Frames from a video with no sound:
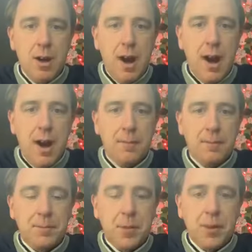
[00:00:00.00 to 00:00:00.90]

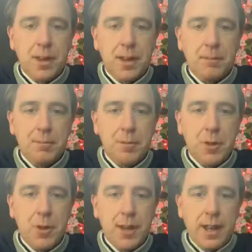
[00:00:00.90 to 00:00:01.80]
Um, good,
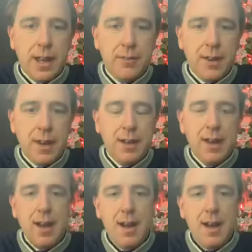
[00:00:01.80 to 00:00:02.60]
good evening,